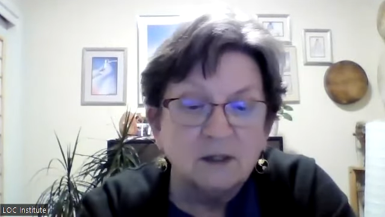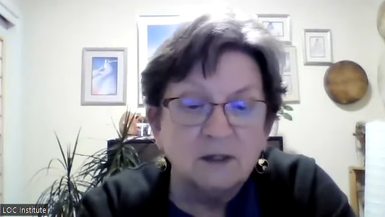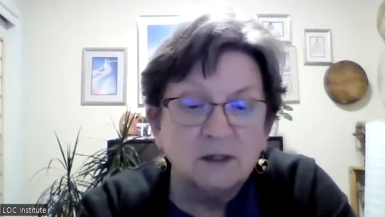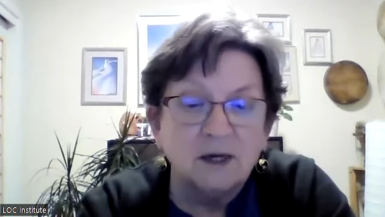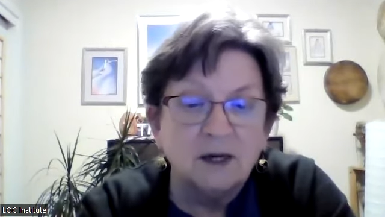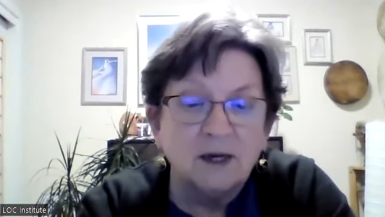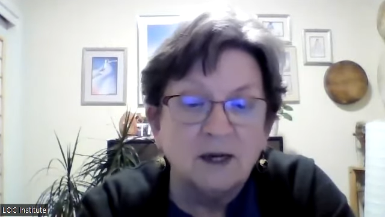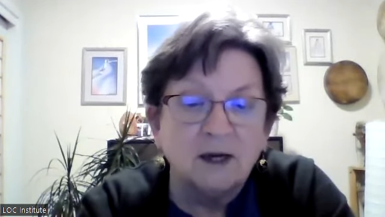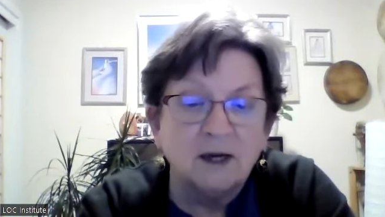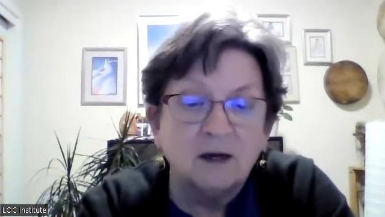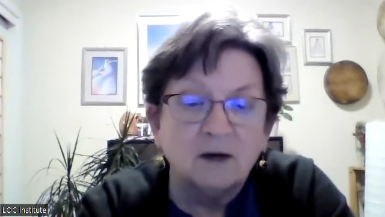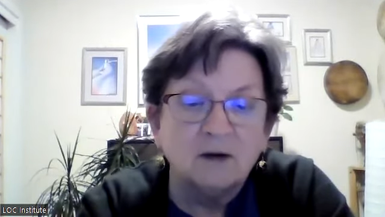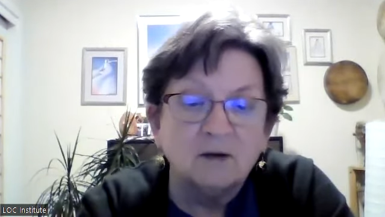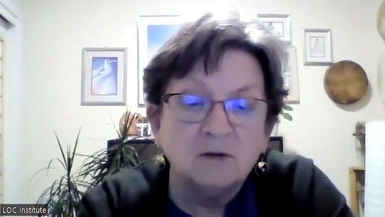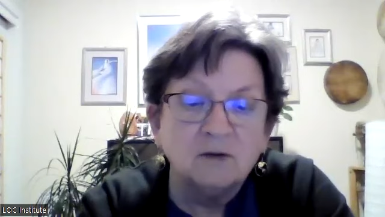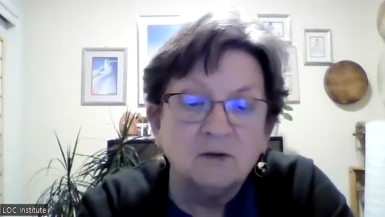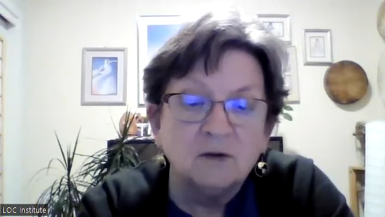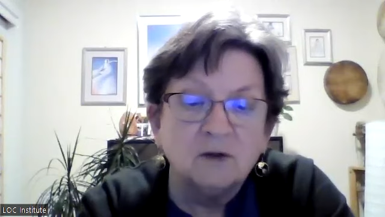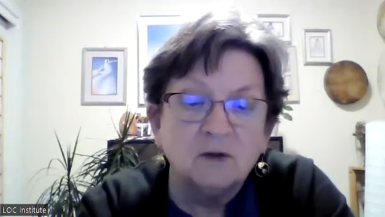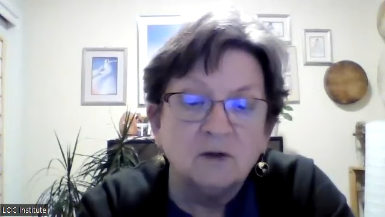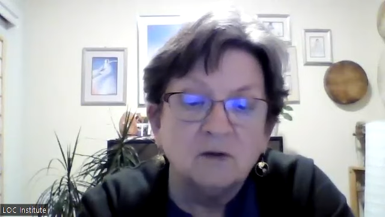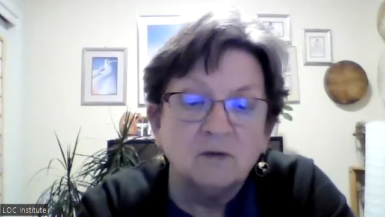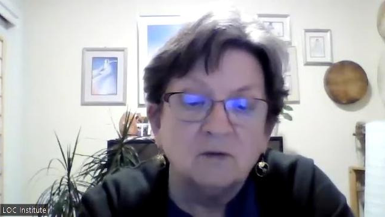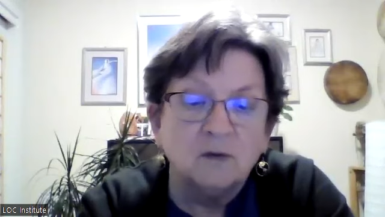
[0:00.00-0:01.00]
Now,
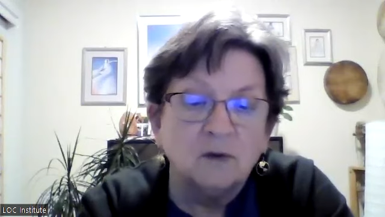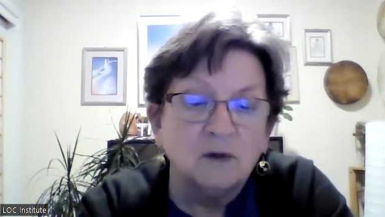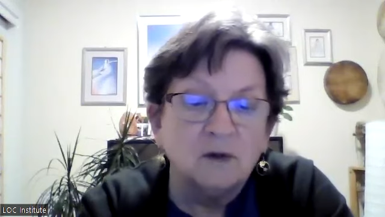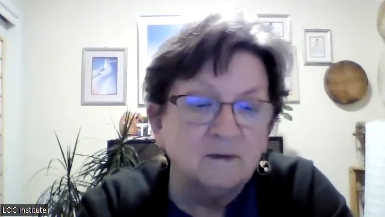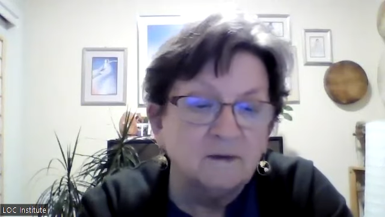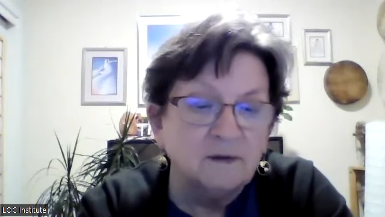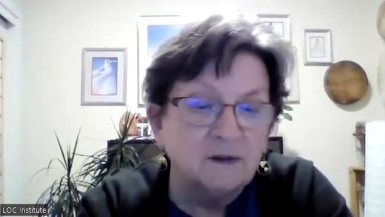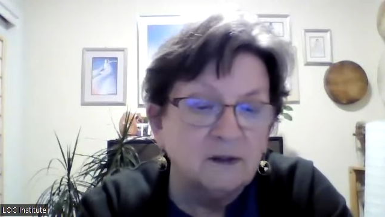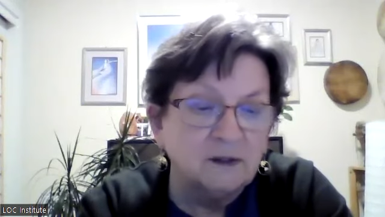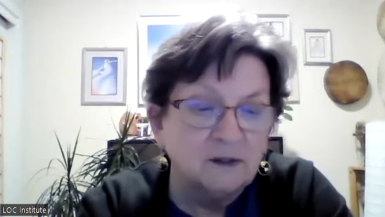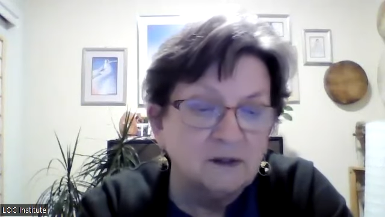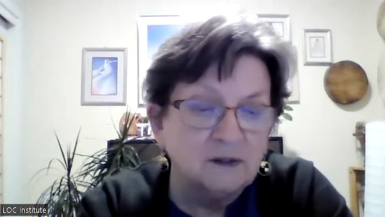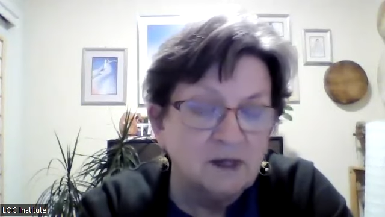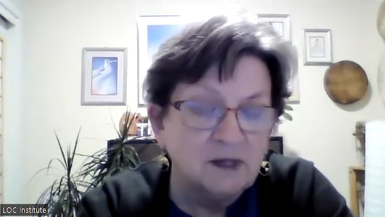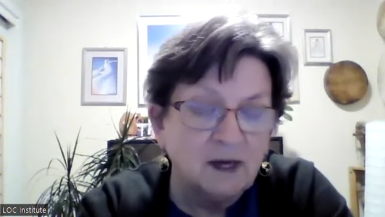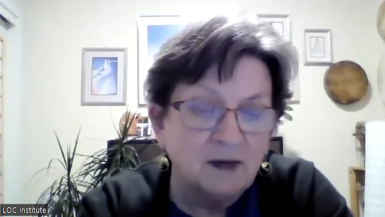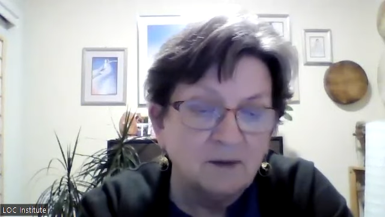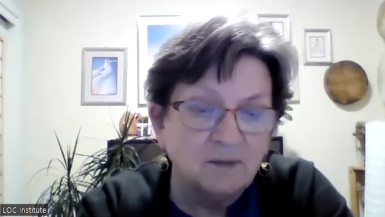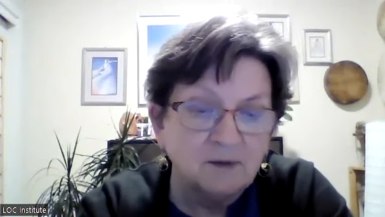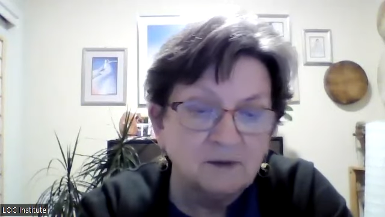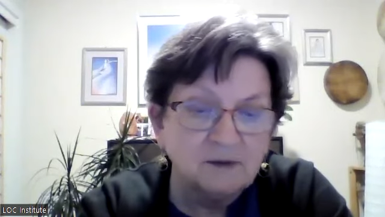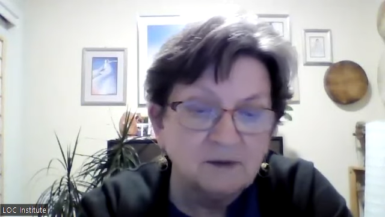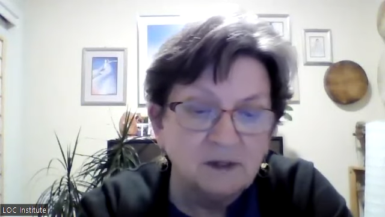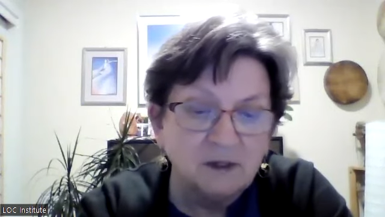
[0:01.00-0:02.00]
one of the
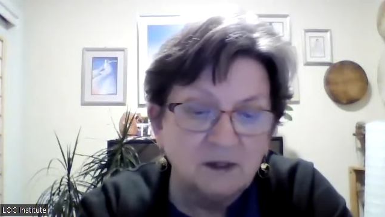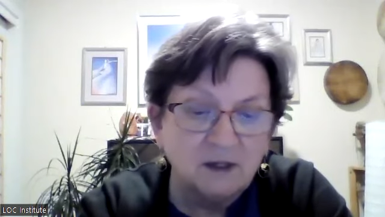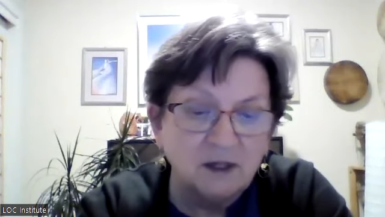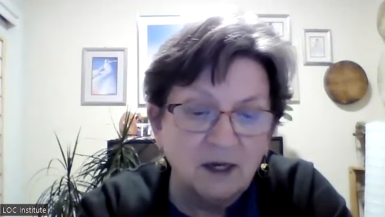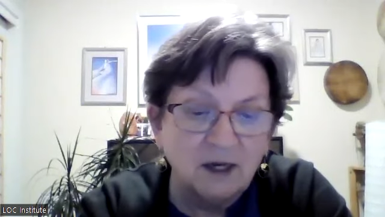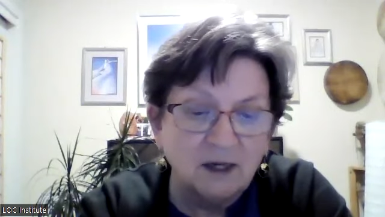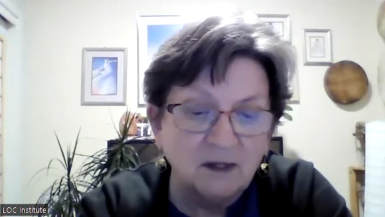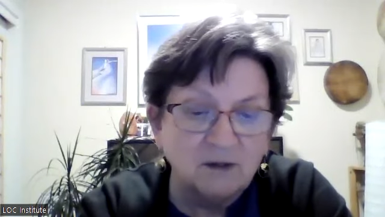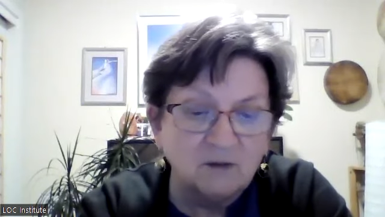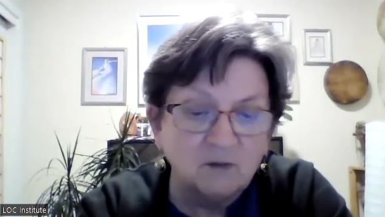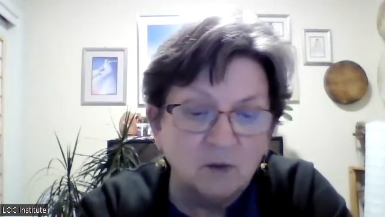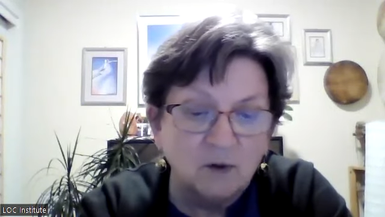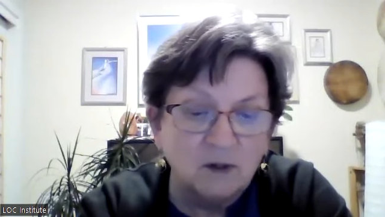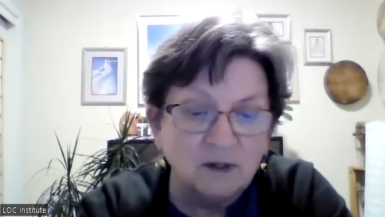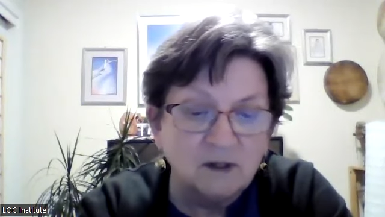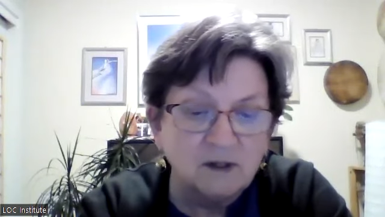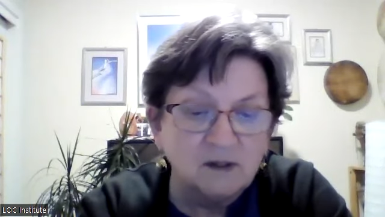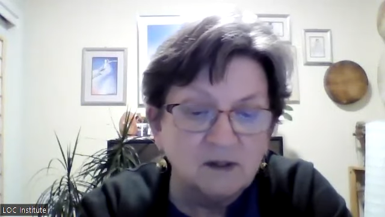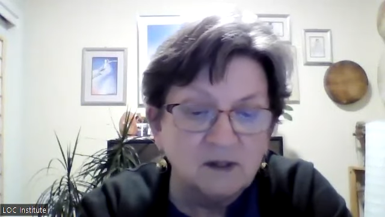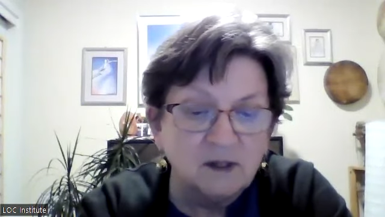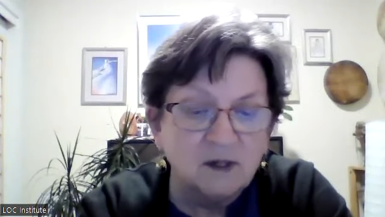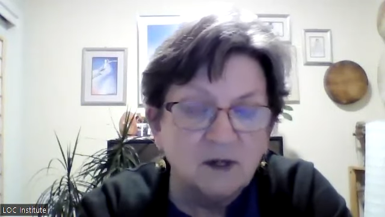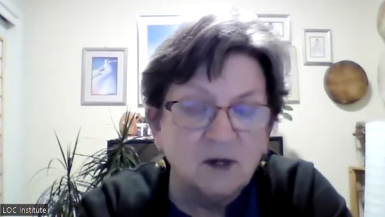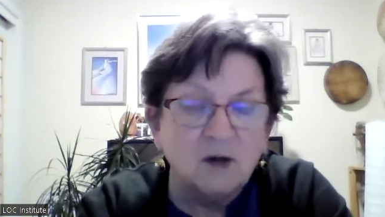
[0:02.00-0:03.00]
examples at the end
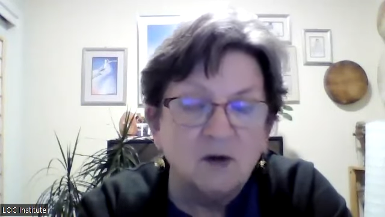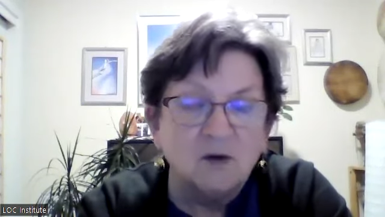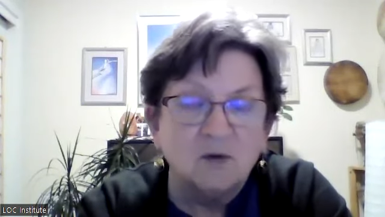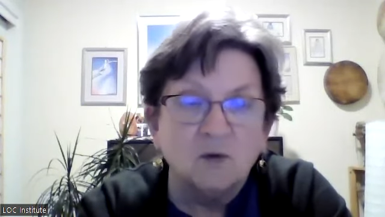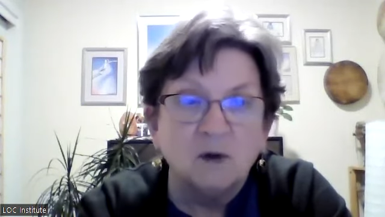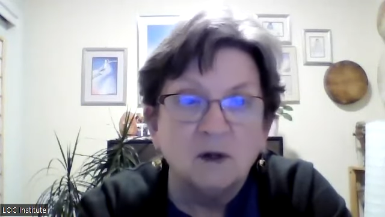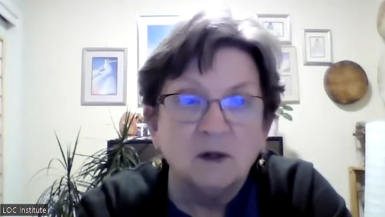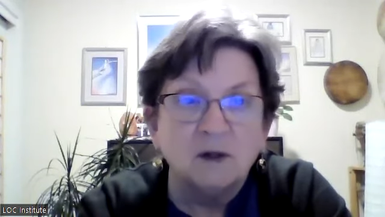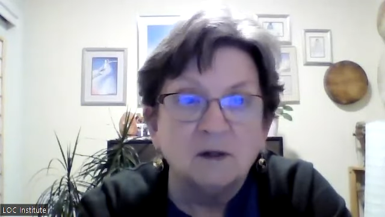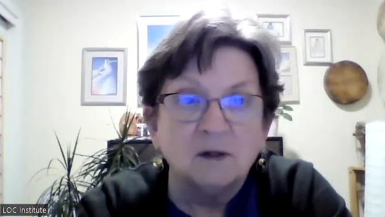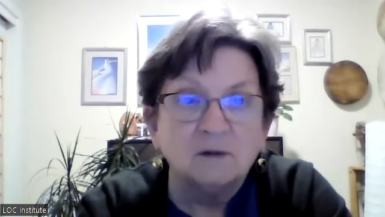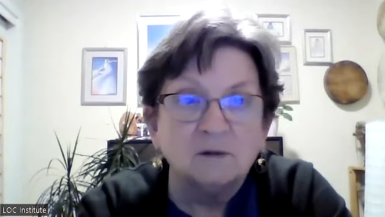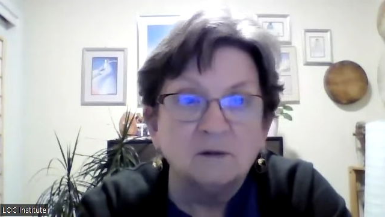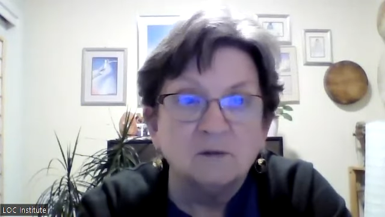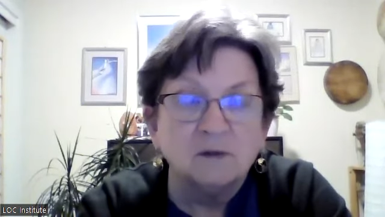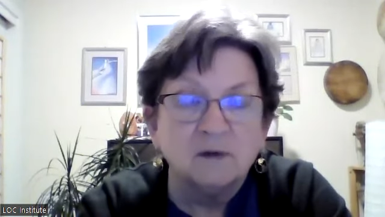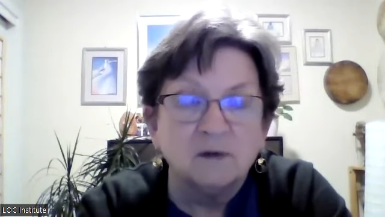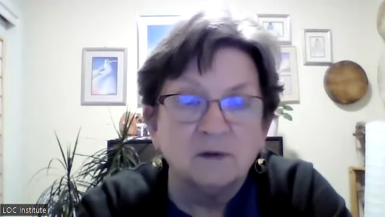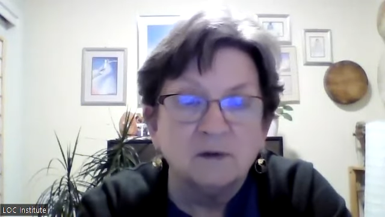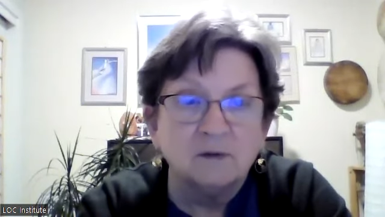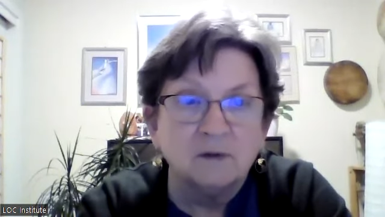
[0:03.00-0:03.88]
was, well,